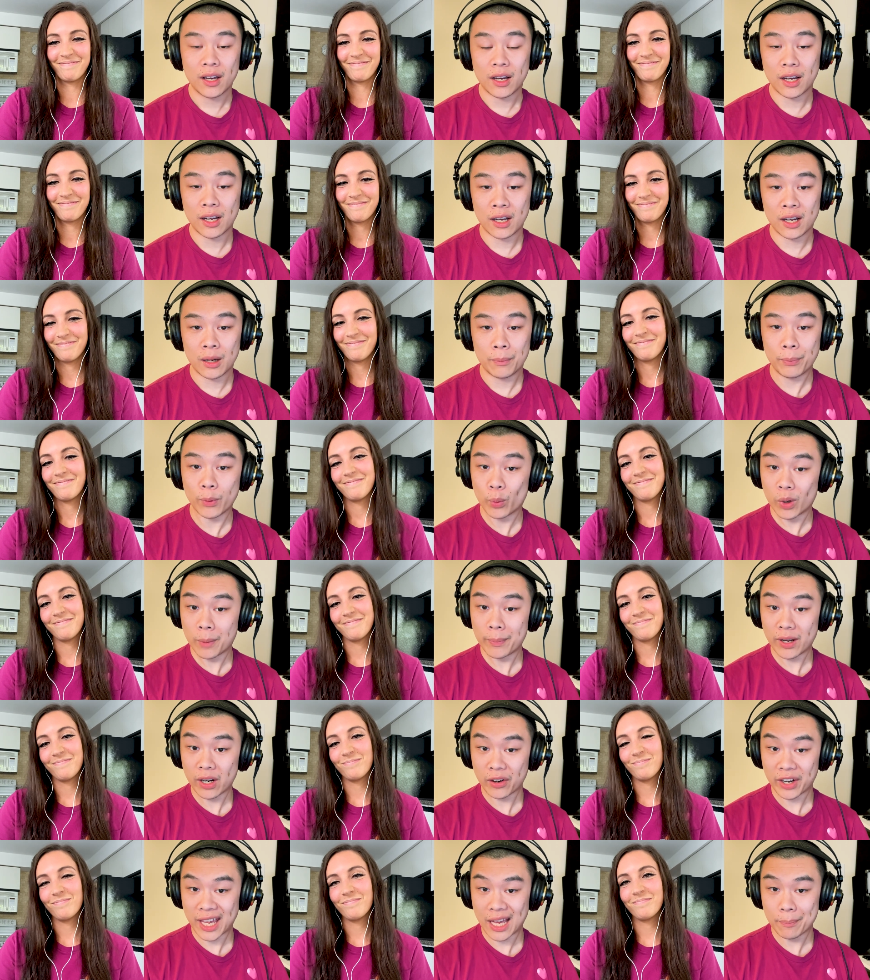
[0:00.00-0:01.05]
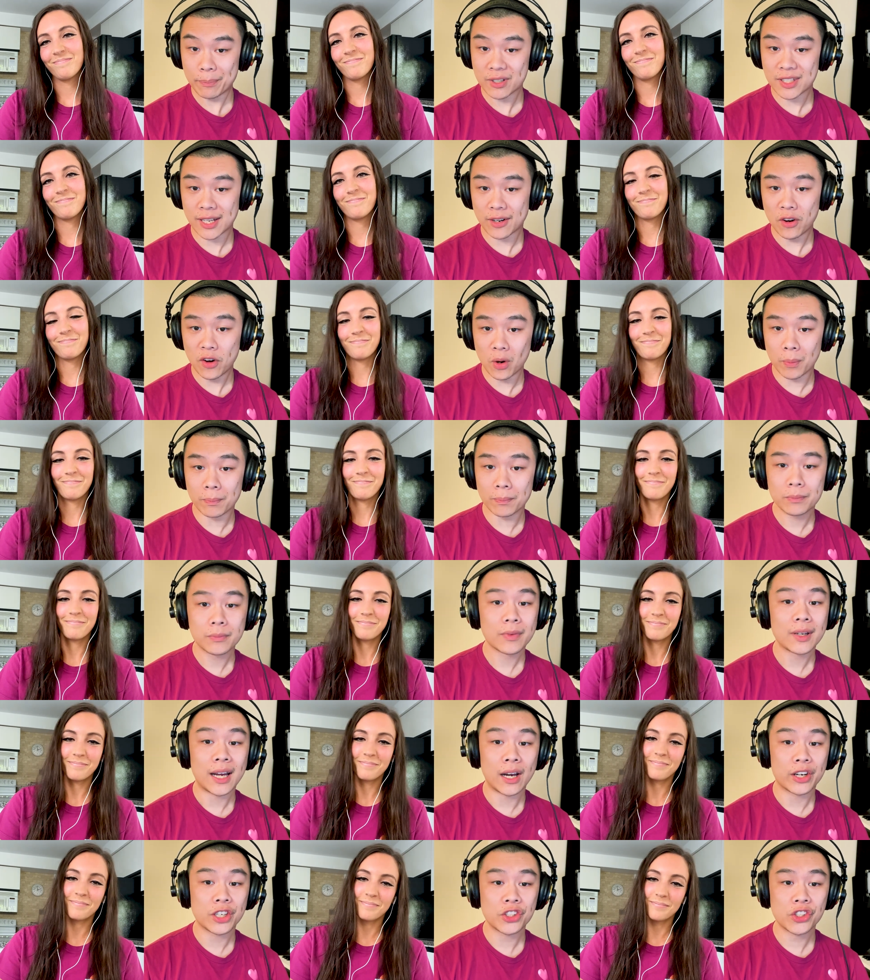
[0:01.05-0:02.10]
Speaker 1: Uh, but what about our campers at home?
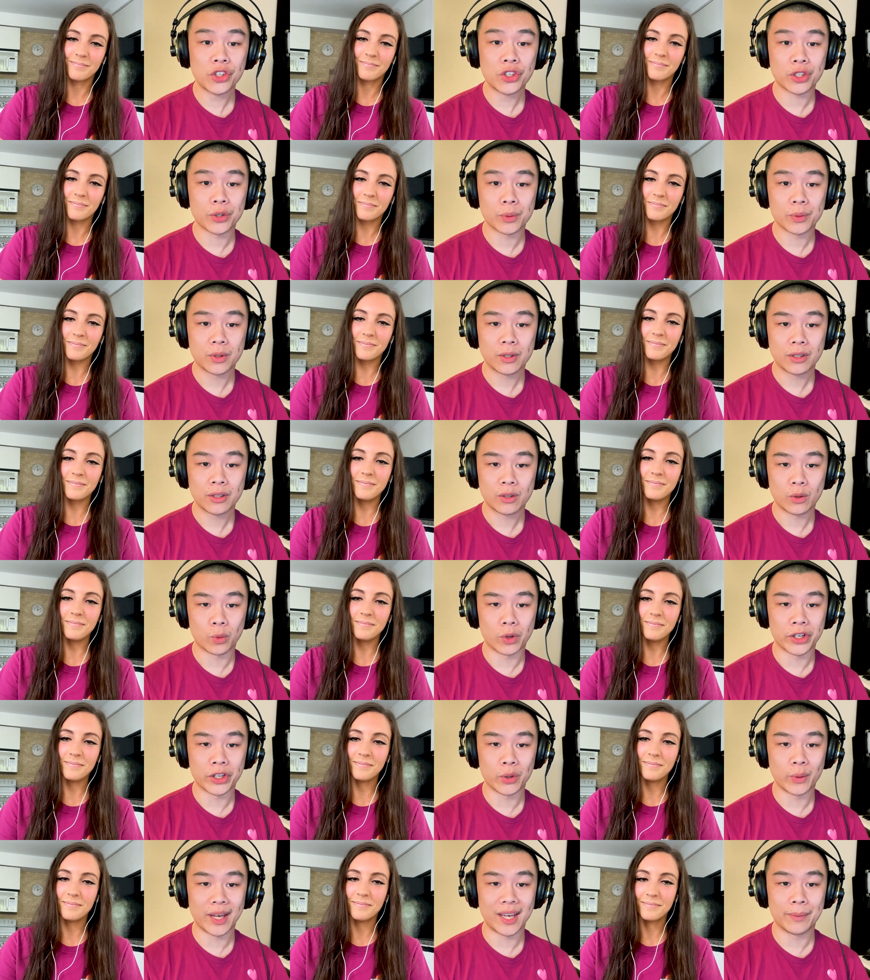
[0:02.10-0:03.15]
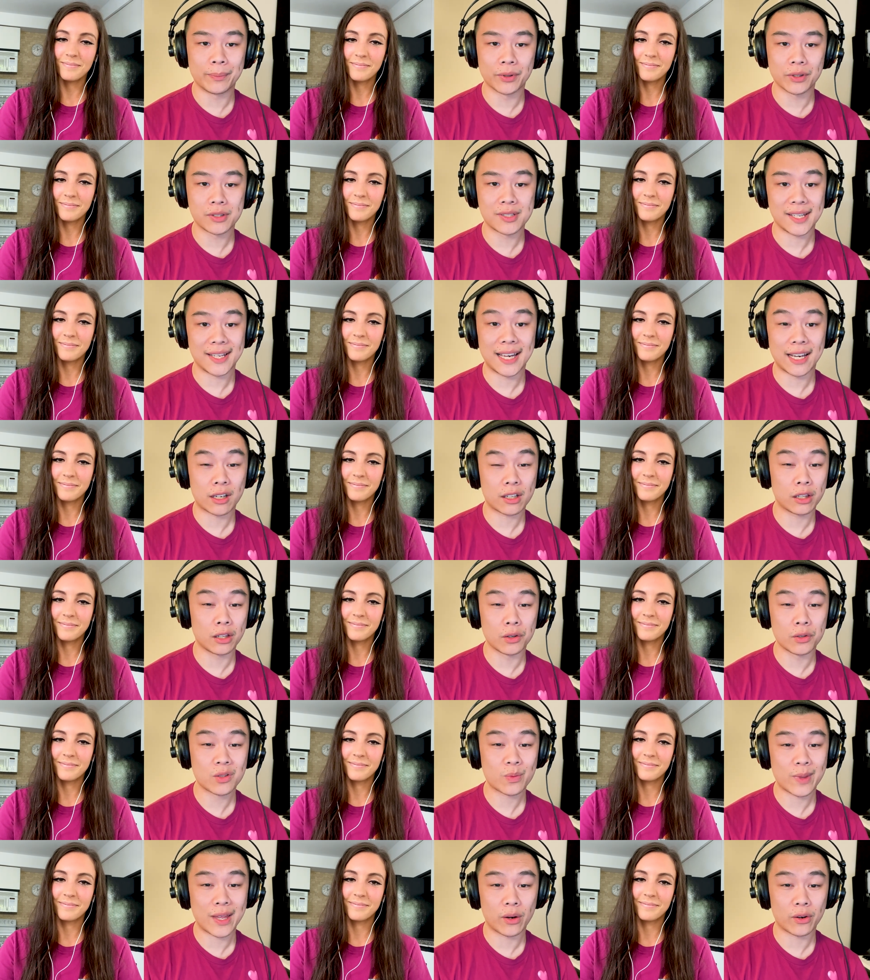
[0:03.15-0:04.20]
How did you do? Were you able to get
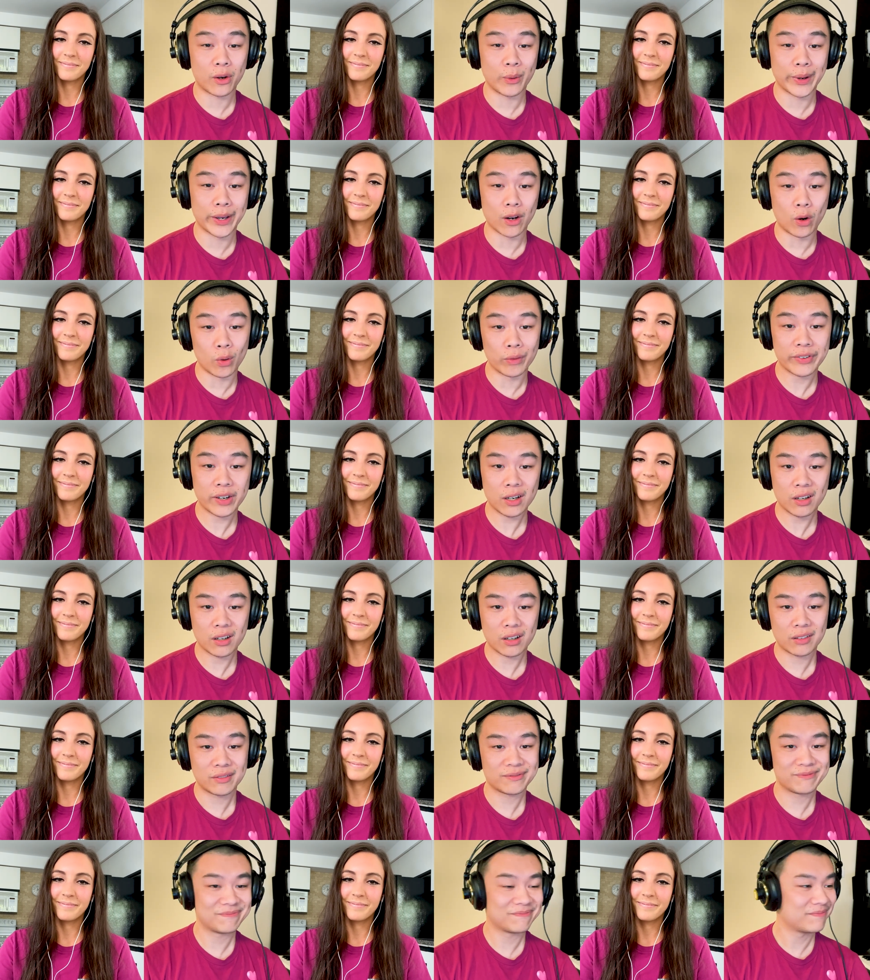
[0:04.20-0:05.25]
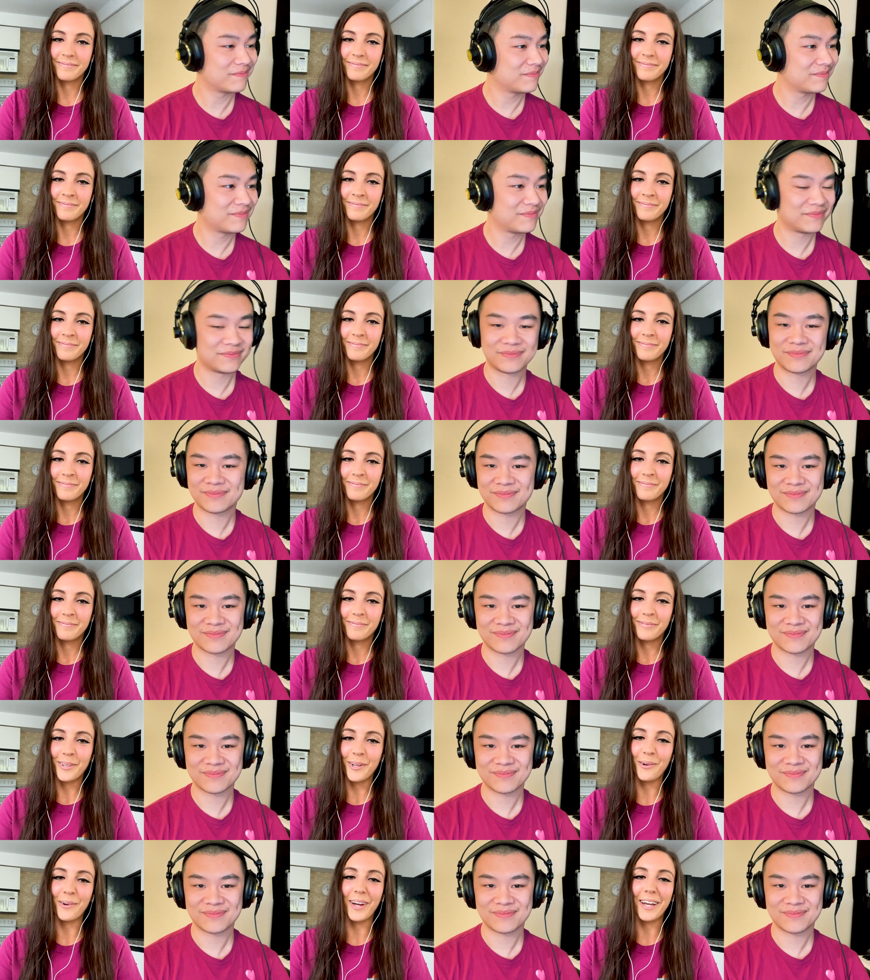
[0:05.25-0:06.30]
close without going
Speaker 2: over?
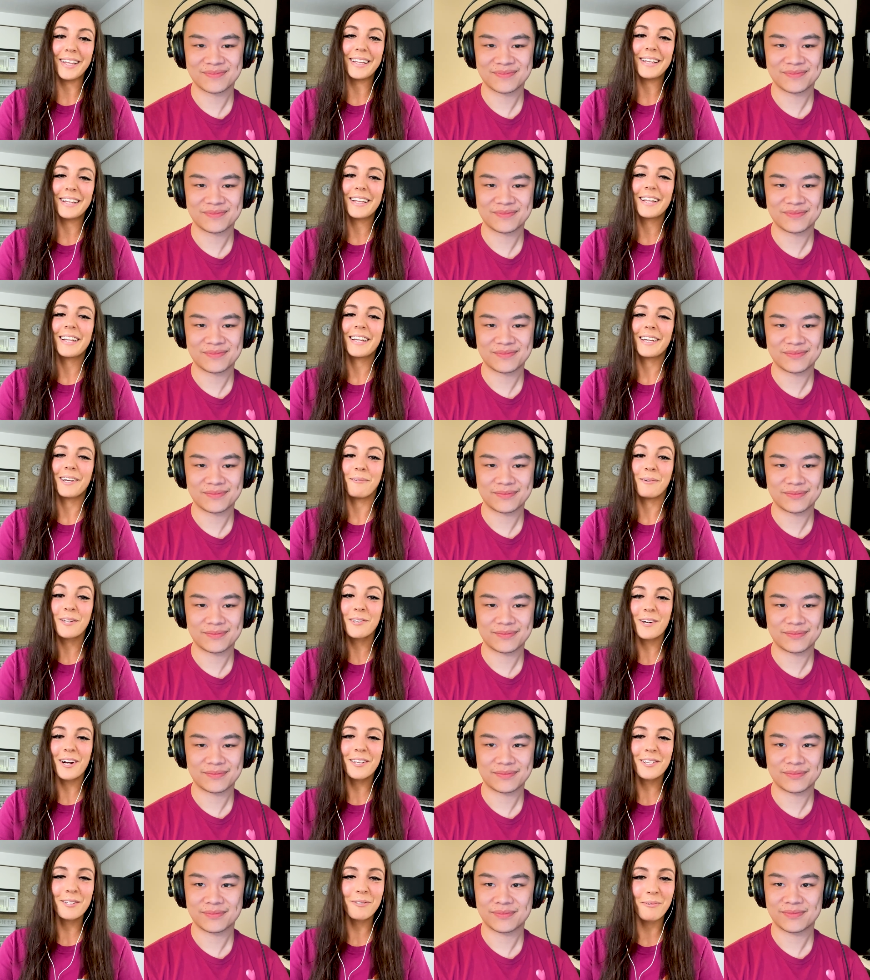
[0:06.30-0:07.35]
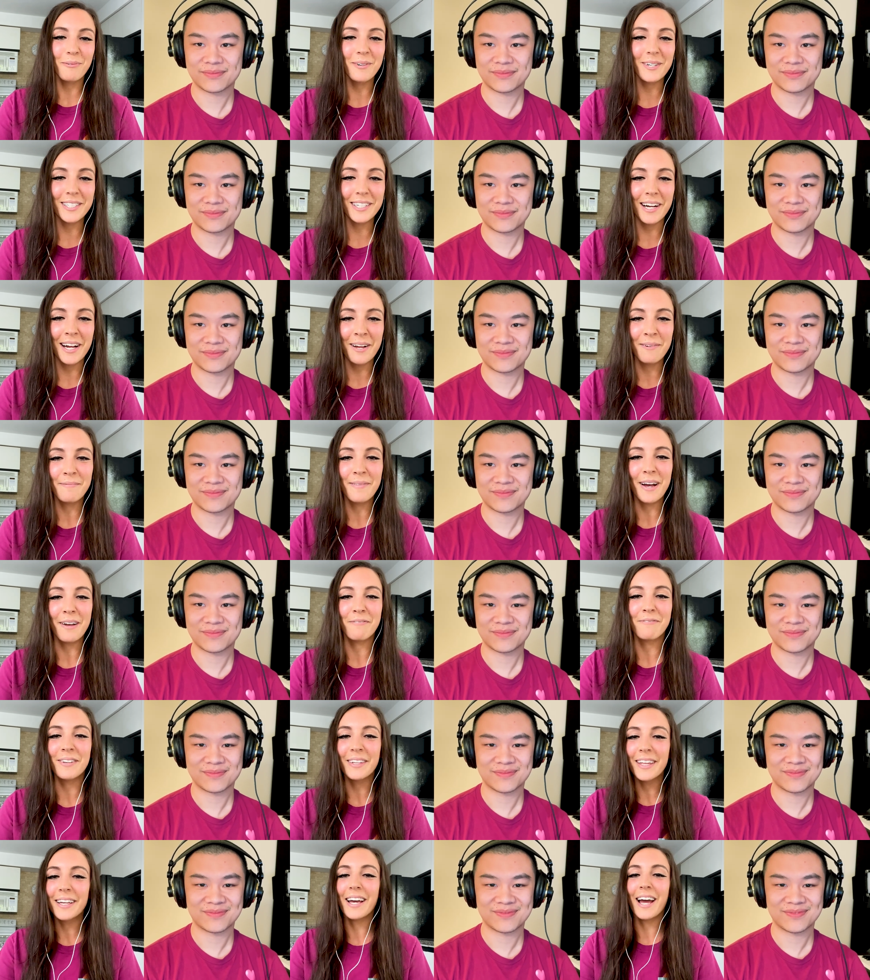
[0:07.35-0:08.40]
Okay, can we try this one more time? I
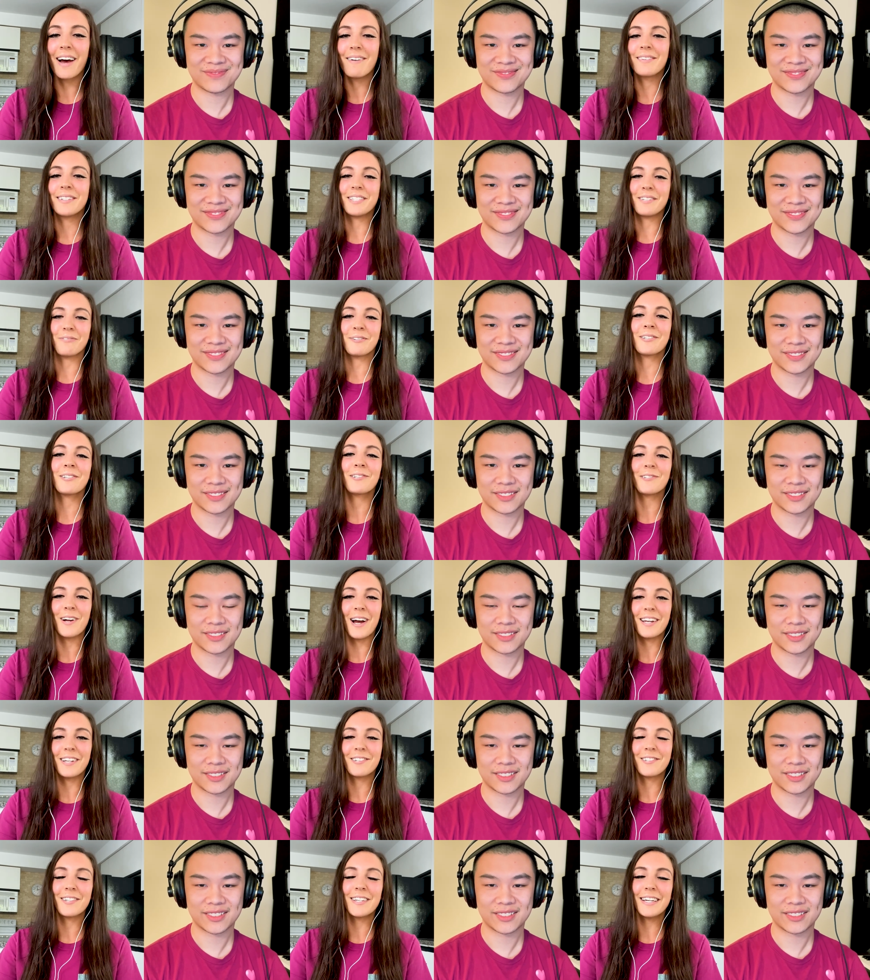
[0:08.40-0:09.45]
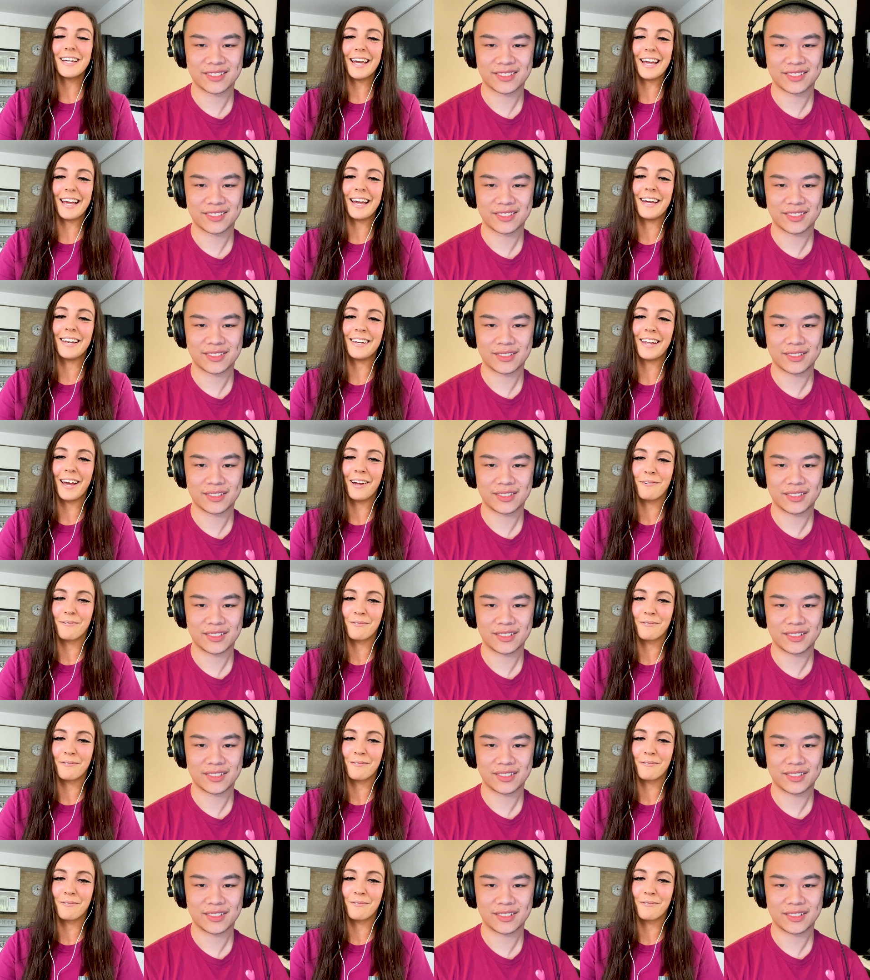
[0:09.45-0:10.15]
feel like I have a different strategy and I